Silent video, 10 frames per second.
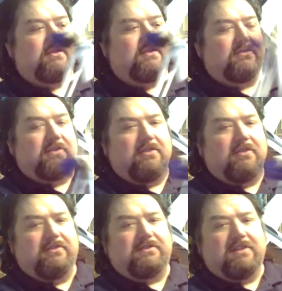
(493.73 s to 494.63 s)
you'll
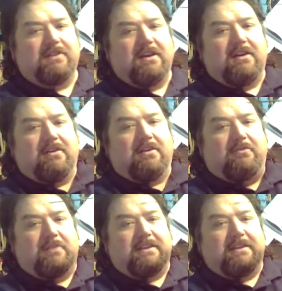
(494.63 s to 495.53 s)
notice,
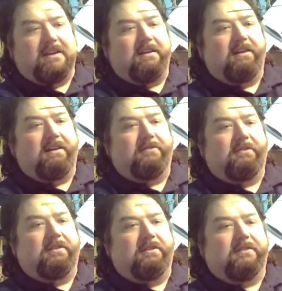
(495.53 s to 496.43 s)
when they
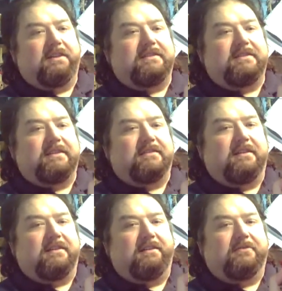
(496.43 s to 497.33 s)
hover, they tend to
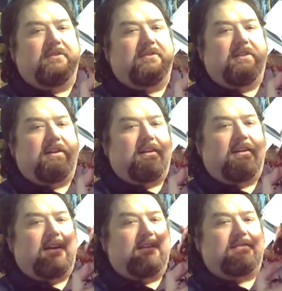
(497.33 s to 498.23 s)
hover
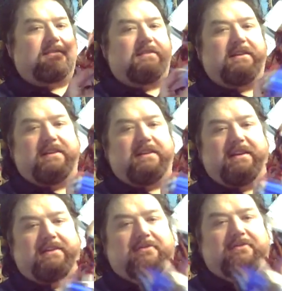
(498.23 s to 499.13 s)
at a slight
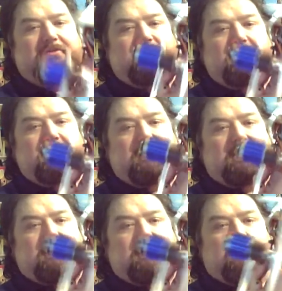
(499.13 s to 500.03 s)
angle,
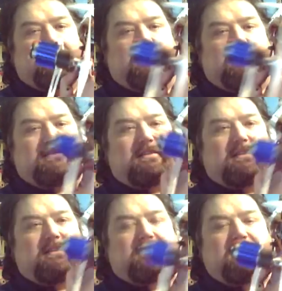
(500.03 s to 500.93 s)
like
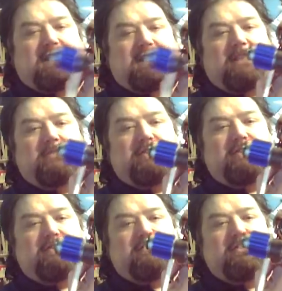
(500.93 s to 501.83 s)
such. Now, when
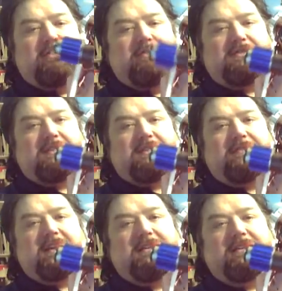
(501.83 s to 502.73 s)
you're new and stuff,
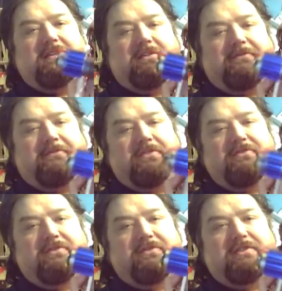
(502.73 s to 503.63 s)
that can
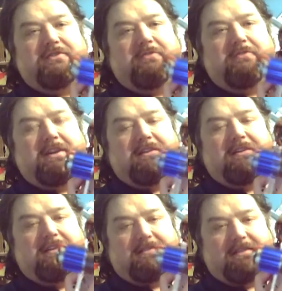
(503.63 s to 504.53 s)
confuse you because you're waiting on
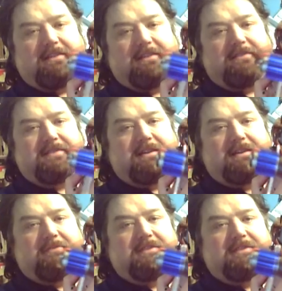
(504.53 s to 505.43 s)
it to take off
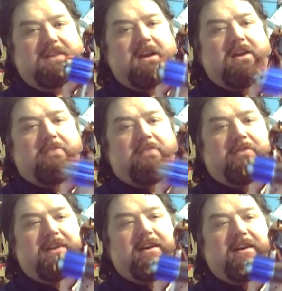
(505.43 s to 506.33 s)
sideways. Well,
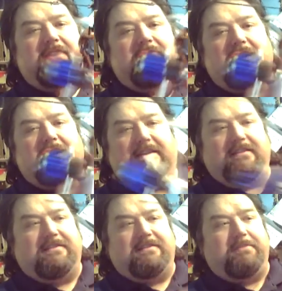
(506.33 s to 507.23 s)
they hover like
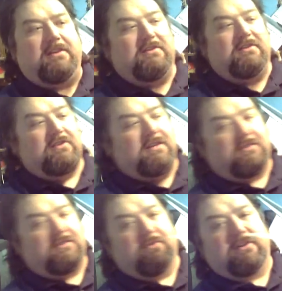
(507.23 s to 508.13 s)
this because you got
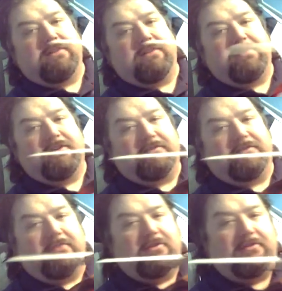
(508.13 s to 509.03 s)
torque up here at the
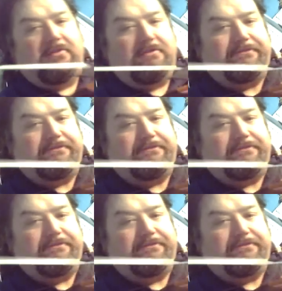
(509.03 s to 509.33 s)
rotor